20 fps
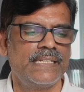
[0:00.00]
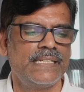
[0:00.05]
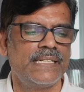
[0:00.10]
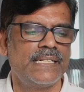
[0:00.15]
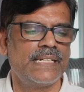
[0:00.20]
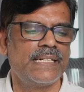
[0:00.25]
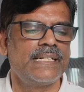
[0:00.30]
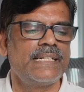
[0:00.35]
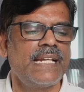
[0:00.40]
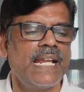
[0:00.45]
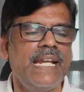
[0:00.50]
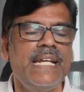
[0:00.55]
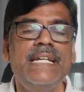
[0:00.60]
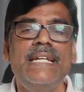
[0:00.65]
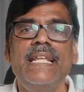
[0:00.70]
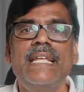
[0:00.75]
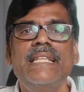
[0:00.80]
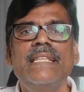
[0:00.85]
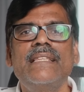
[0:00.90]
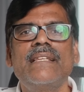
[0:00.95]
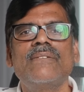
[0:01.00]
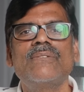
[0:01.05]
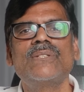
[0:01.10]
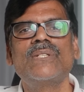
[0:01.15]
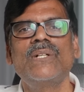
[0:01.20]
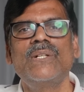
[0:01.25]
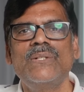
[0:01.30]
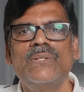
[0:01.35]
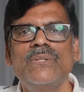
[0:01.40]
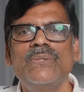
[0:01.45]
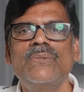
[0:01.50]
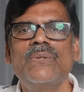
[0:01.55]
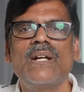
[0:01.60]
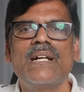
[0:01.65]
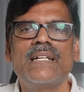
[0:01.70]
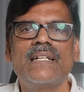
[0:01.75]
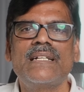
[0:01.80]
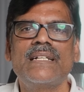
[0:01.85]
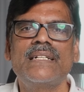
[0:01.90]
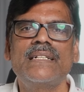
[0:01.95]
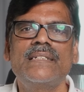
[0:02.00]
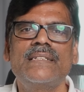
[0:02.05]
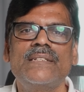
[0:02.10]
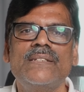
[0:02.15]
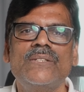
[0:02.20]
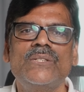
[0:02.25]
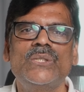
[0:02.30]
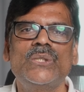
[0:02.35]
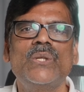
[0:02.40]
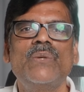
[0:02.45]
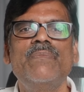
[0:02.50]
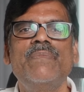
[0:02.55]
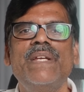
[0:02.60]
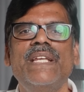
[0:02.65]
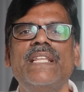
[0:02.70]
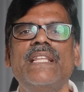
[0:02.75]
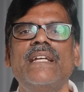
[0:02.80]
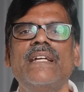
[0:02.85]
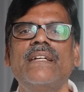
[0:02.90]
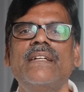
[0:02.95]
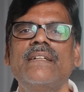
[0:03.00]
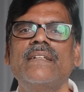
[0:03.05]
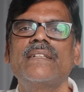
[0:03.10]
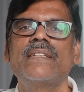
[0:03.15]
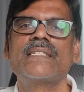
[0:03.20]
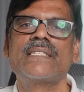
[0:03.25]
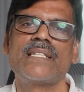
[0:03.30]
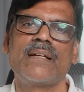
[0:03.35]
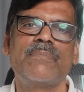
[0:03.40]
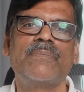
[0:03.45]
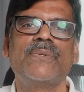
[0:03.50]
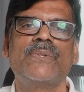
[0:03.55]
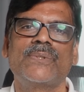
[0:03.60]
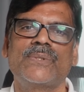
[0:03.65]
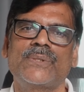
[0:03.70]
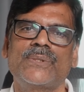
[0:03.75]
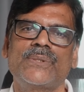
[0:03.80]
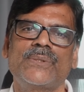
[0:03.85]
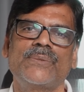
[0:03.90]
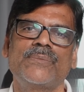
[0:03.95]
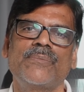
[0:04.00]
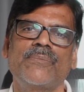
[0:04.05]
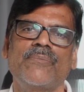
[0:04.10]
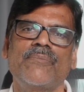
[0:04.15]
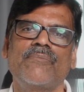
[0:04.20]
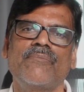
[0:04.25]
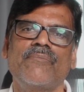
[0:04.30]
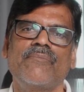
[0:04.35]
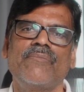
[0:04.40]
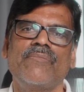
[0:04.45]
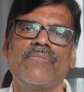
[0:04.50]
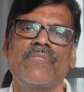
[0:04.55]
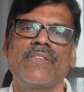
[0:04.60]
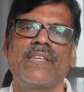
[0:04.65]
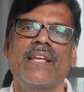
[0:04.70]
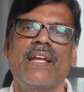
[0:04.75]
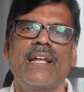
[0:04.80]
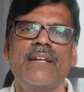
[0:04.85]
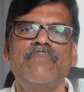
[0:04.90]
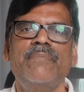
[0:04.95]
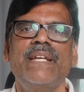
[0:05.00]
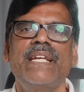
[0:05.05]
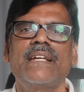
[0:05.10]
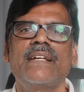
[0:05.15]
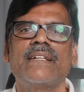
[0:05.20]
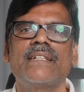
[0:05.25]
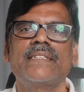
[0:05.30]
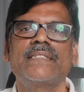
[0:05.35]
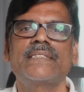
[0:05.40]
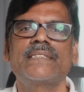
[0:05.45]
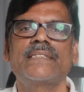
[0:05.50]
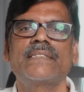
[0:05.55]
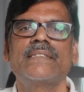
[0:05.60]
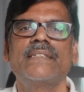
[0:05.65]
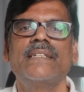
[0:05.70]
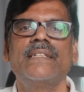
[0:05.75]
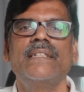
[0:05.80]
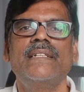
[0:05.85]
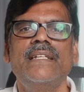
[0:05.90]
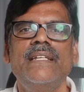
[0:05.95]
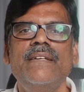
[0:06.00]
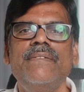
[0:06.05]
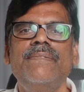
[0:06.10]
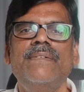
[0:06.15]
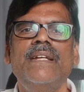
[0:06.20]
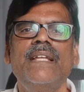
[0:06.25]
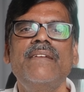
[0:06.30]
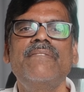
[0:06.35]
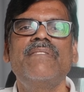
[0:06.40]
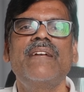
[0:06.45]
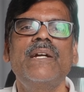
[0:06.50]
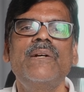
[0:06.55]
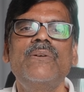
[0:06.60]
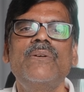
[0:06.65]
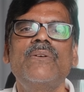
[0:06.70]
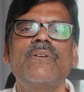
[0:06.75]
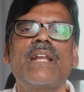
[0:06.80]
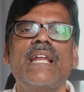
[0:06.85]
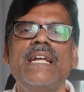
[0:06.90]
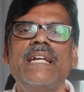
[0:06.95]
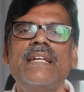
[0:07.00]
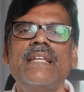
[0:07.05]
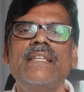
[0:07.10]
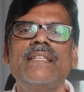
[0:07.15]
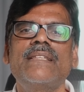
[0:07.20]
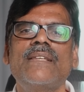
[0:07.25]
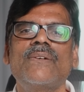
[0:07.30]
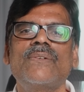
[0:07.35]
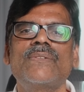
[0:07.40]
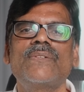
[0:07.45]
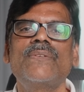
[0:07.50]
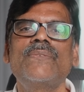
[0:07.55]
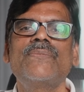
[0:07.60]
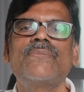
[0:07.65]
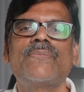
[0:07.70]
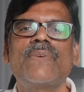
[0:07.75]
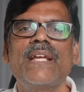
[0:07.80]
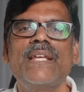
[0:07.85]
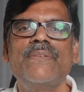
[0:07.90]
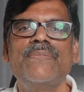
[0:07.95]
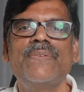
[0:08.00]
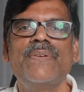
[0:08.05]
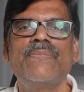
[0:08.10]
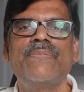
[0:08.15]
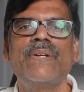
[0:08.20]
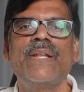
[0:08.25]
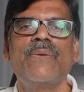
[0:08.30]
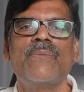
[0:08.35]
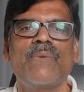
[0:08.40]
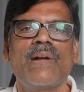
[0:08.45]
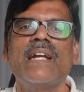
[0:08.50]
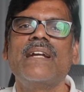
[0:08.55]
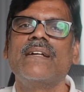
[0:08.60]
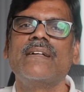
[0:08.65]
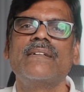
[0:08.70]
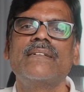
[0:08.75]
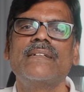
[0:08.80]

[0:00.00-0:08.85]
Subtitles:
19,200 should be the support. And because Nifty went to 19,551